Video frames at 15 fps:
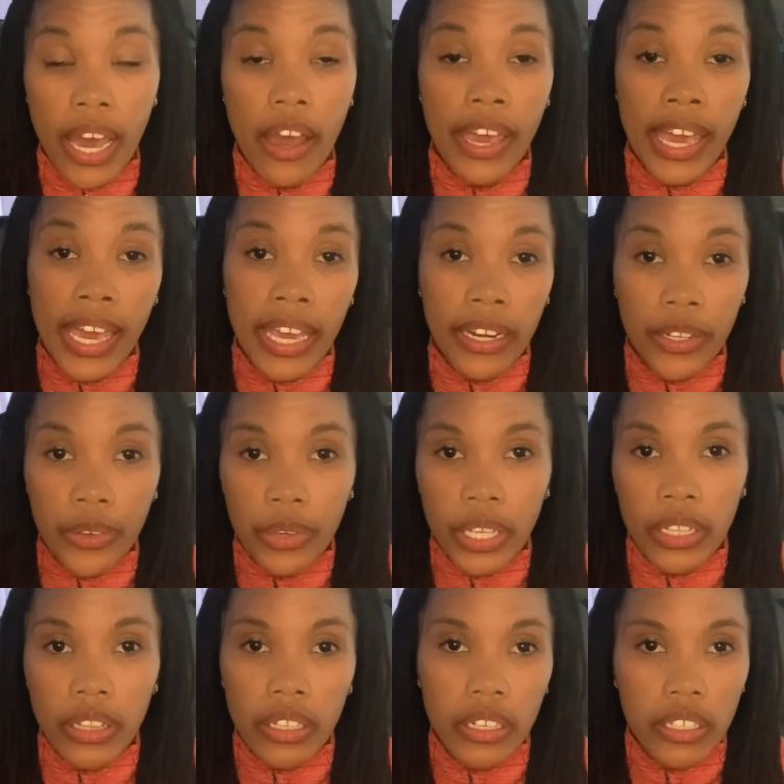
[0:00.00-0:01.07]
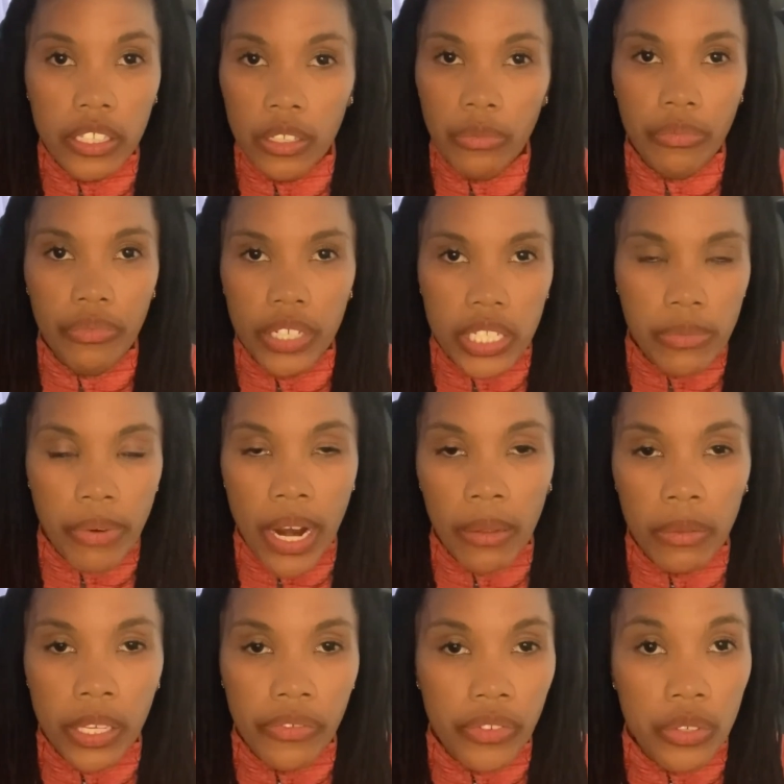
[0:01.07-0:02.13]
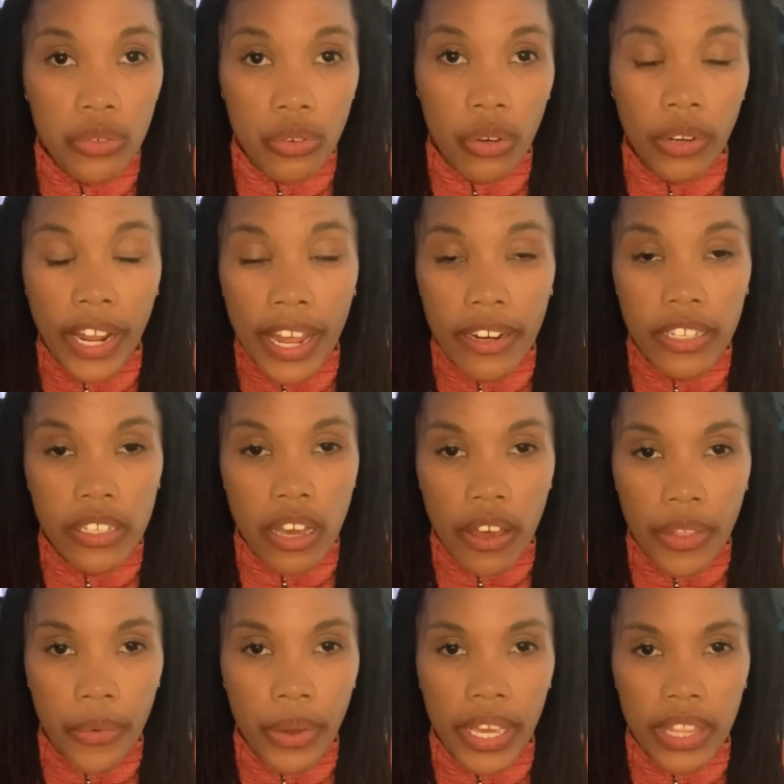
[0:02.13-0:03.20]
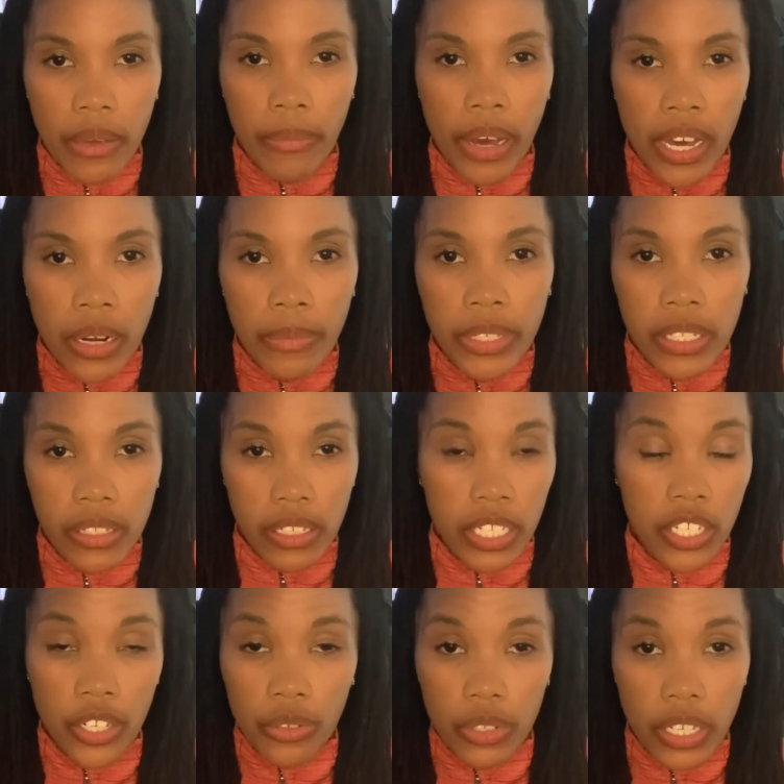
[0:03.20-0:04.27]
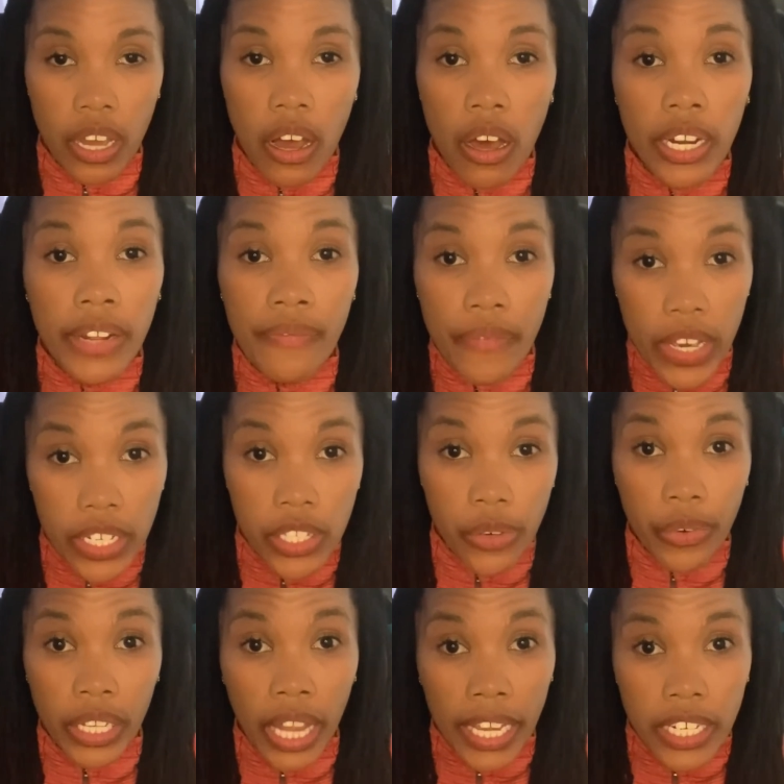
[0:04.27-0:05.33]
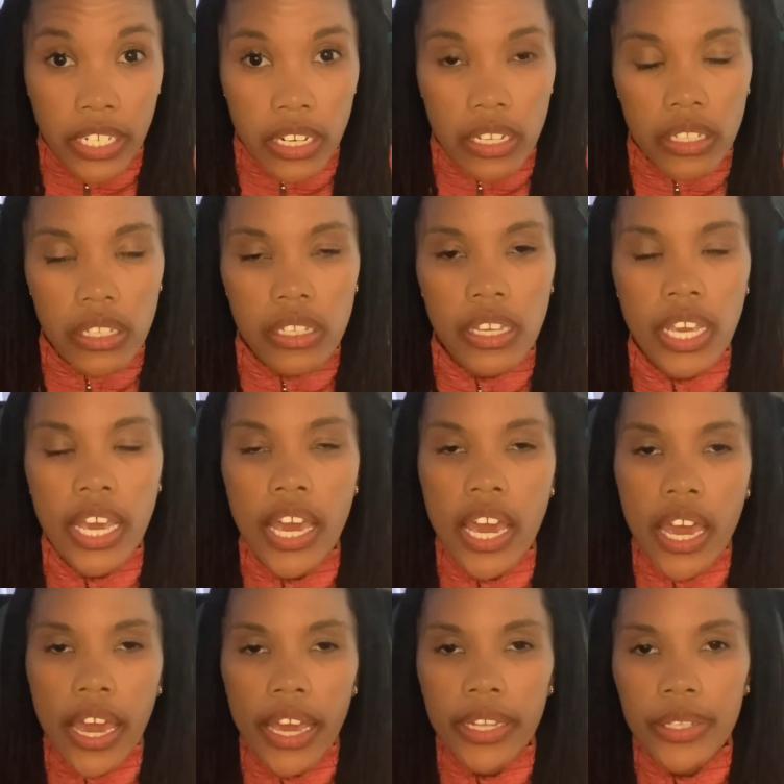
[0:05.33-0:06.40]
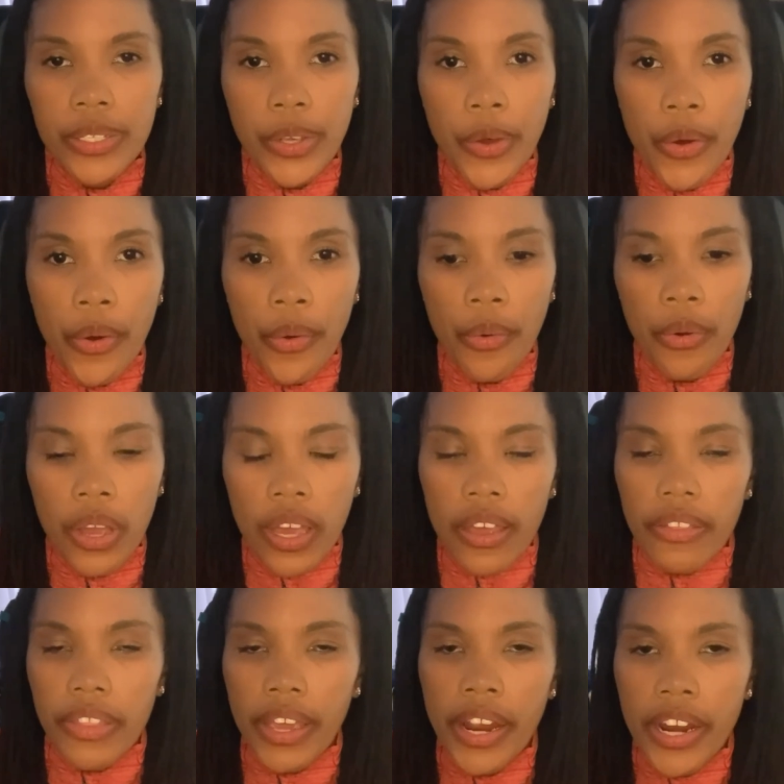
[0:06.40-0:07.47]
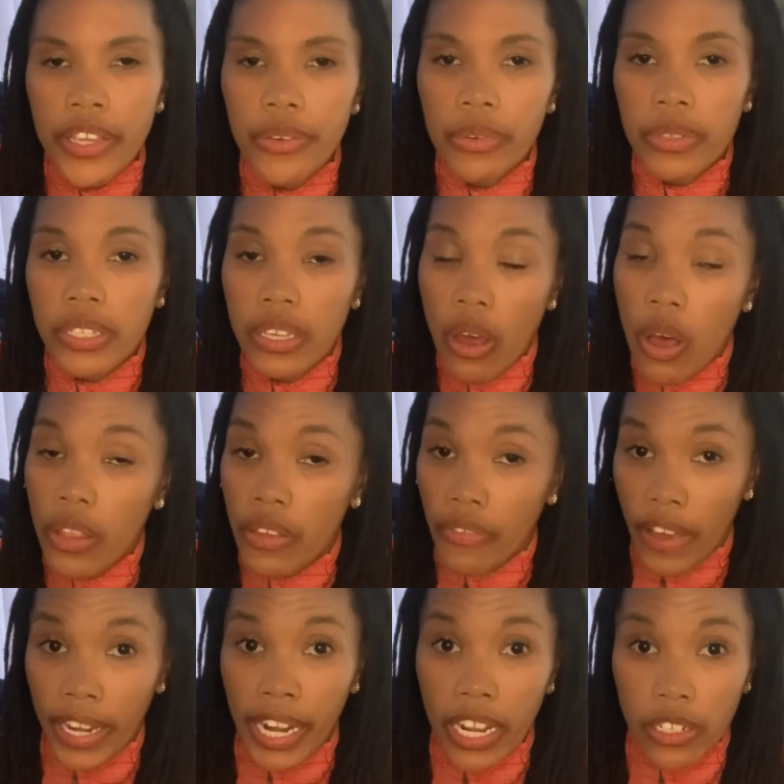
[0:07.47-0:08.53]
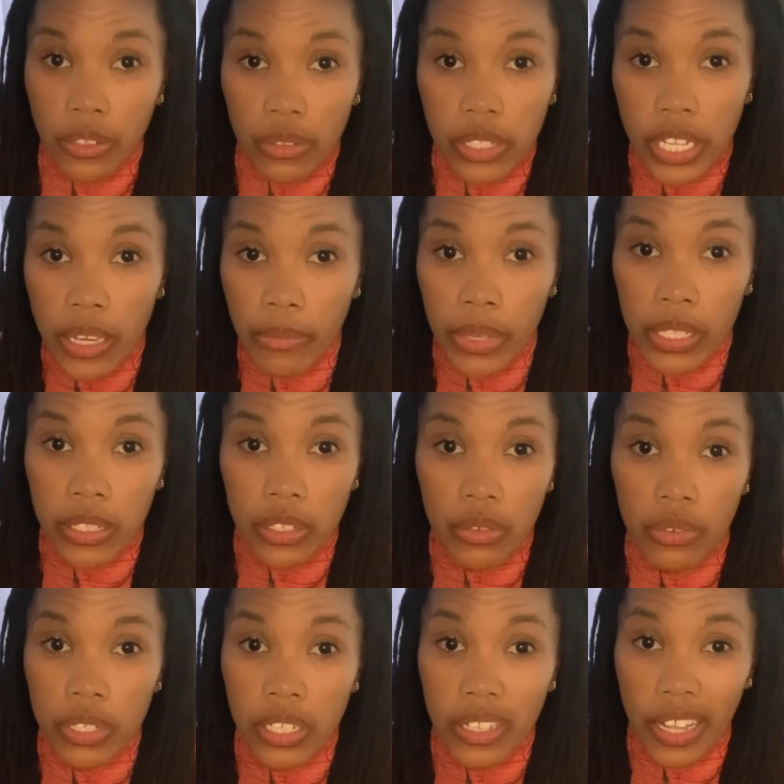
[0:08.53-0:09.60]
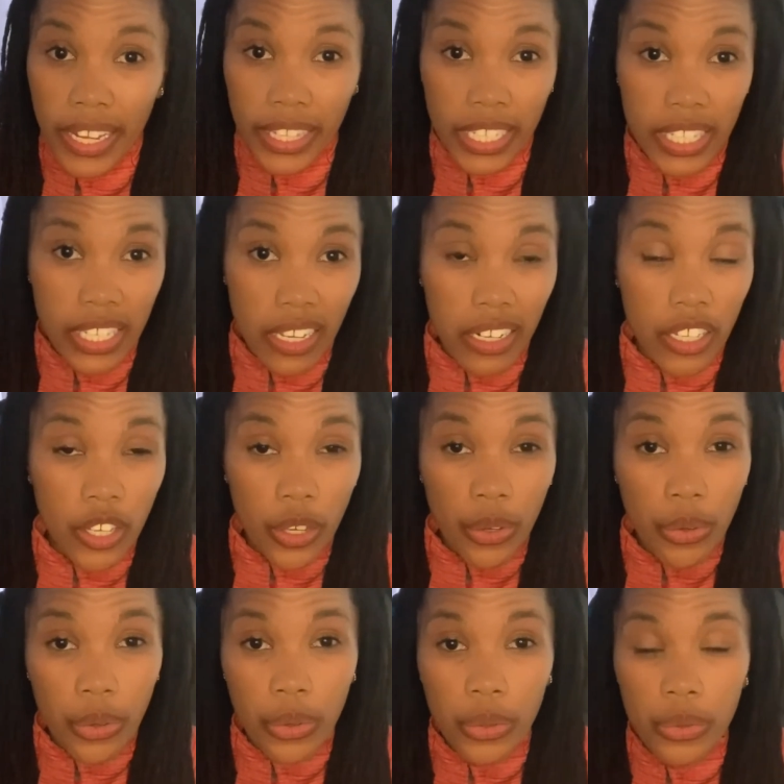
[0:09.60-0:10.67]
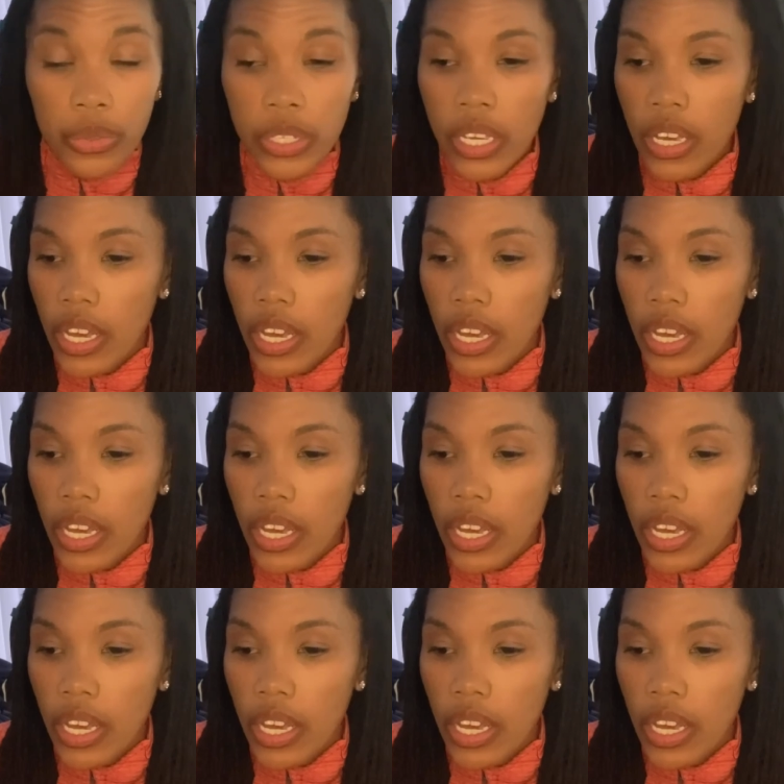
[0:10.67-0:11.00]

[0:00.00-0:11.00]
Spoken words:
and you can look. It's probably, if you scroll down, it's all the way at the bottom. It's usually called Investor Relations, and so there you will see all the financial statements. You will see like the 10Qs,